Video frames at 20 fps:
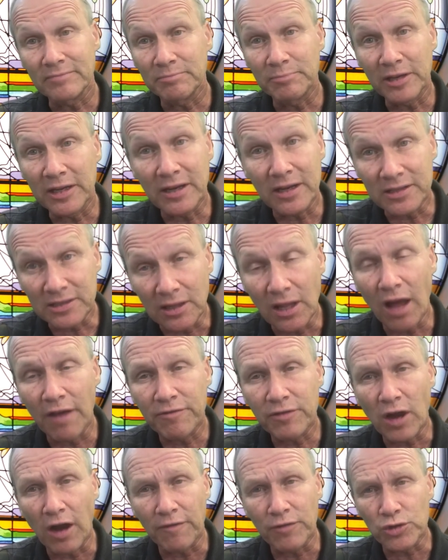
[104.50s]
because
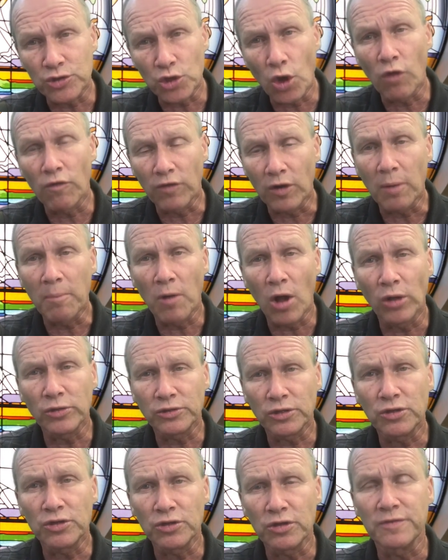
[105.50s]
love covers over a
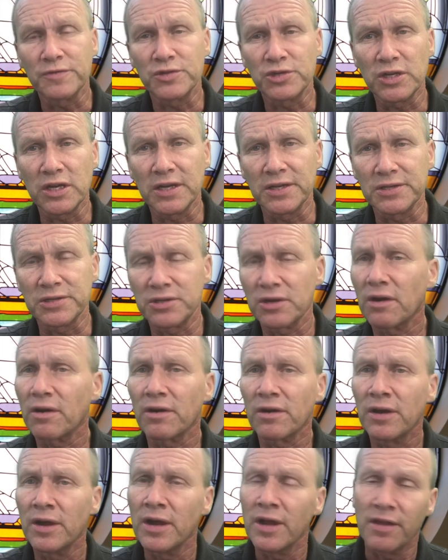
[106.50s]
multitude of sins. There
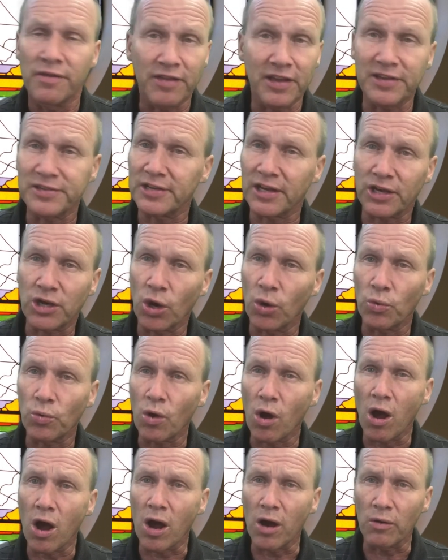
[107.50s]
are things that go
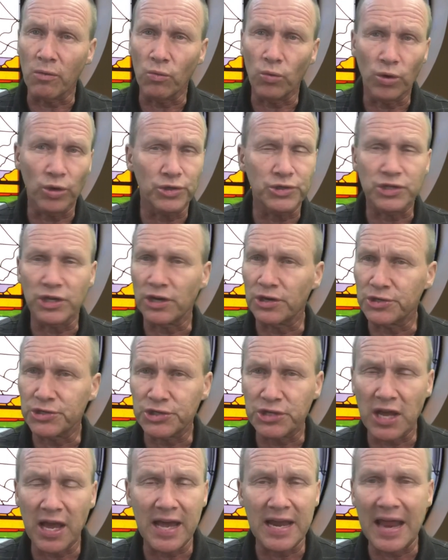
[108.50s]
wrong, words that are
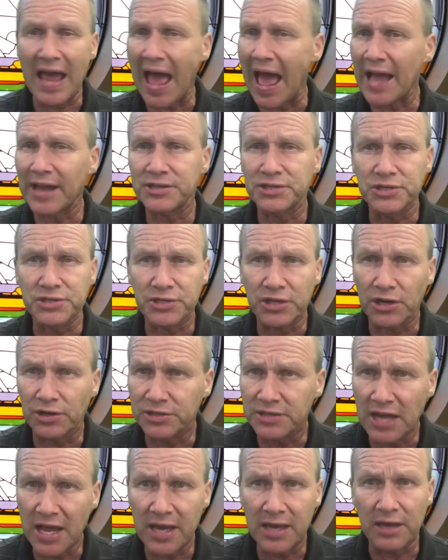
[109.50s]
said, actions that are
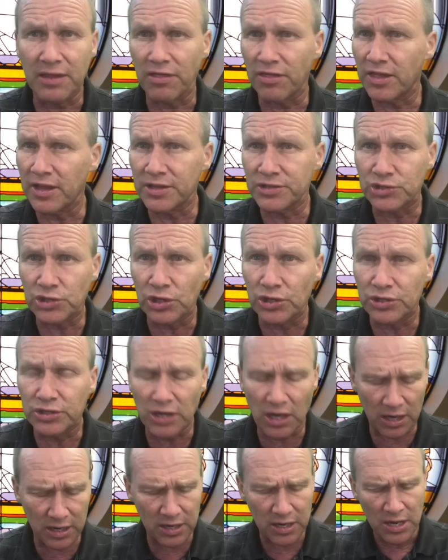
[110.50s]
taken, things that are
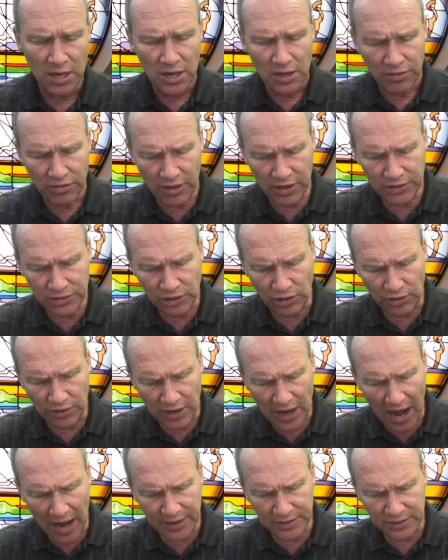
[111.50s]
done, things that are
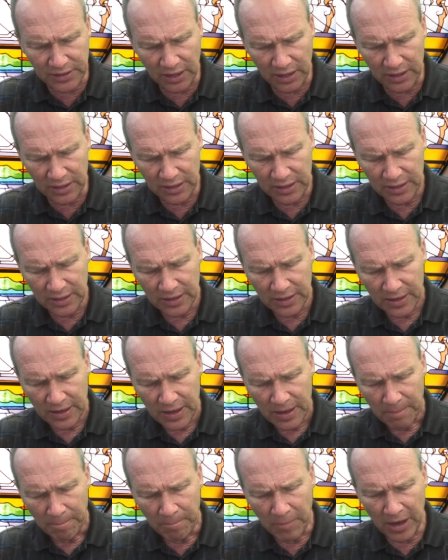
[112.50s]
not done.
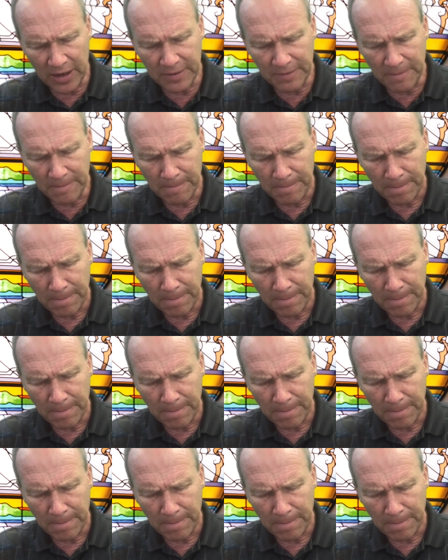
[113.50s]
But